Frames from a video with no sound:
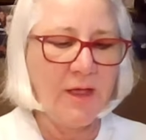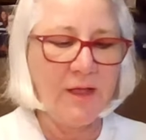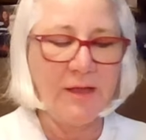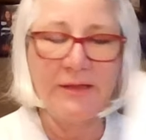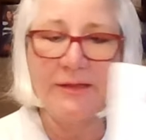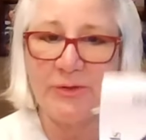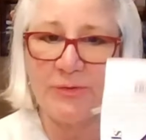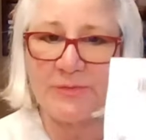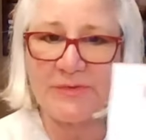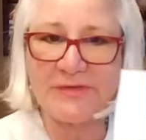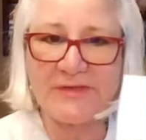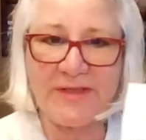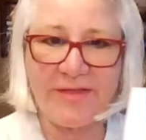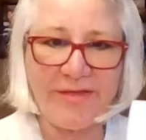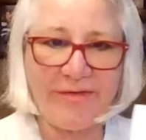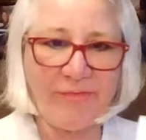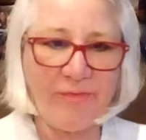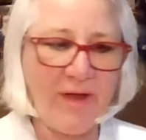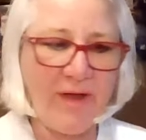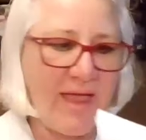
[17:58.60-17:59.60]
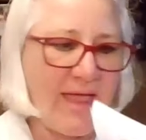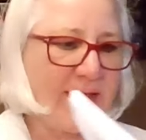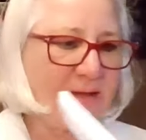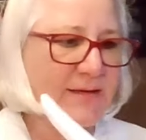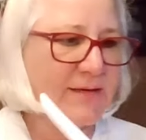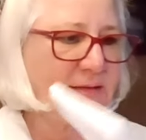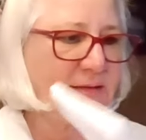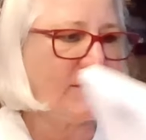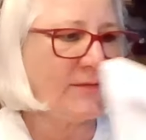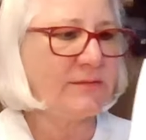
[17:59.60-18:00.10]
loops and thread,
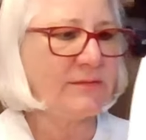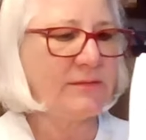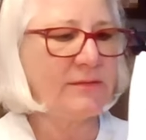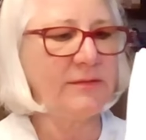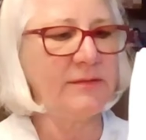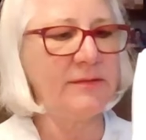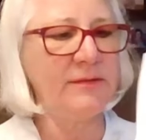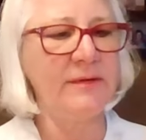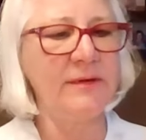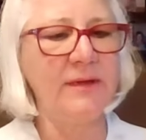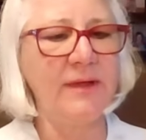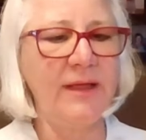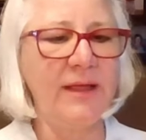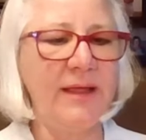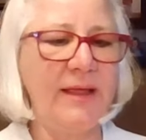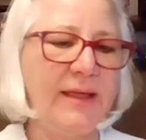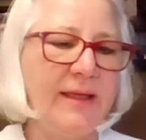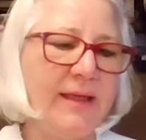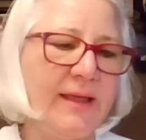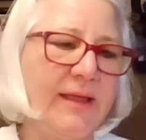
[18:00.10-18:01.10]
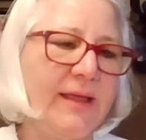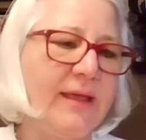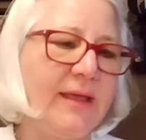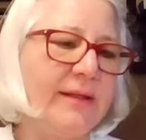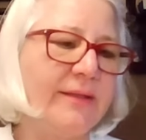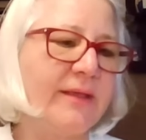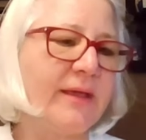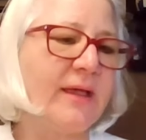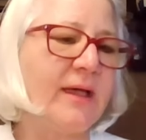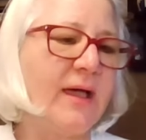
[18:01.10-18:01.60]

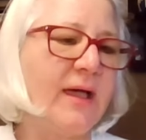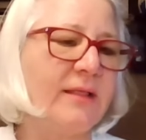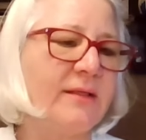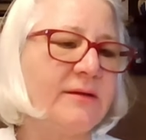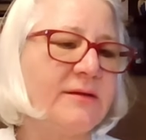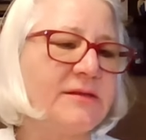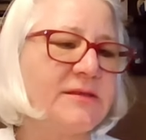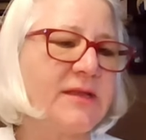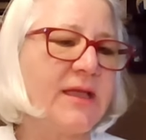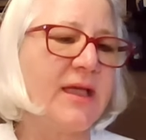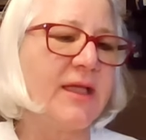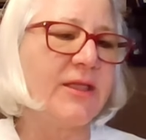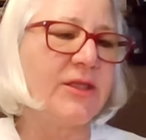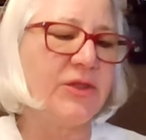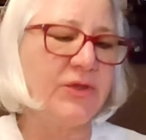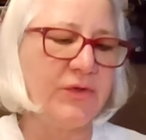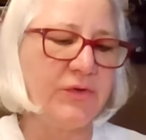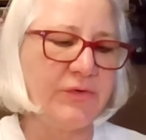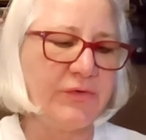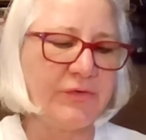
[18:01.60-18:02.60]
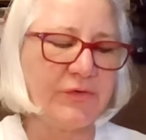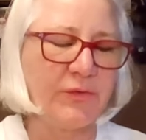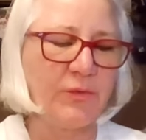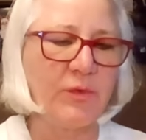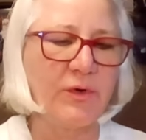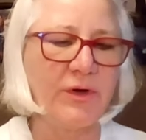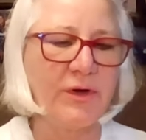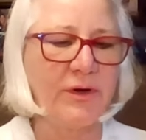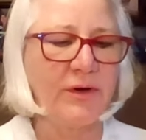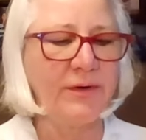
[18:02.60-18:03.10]
and the colors I used
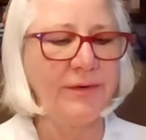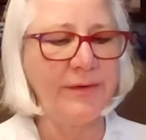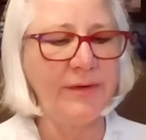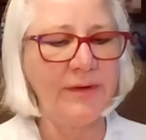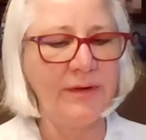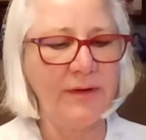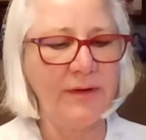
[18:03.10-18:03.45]
were,